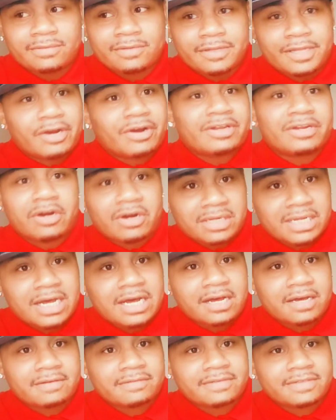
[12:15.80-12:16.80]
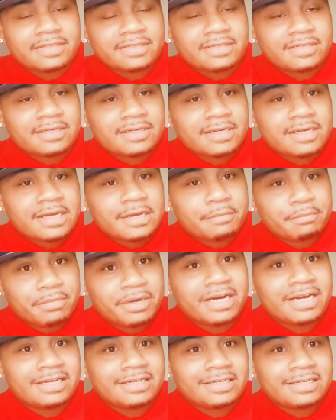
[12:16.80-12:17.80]
they're in our lives,
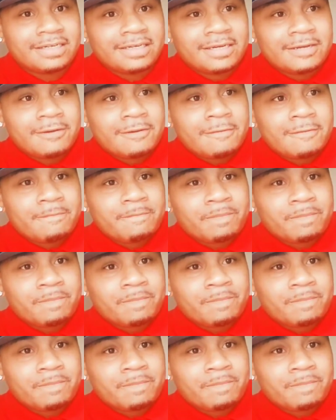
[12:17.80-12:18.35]
but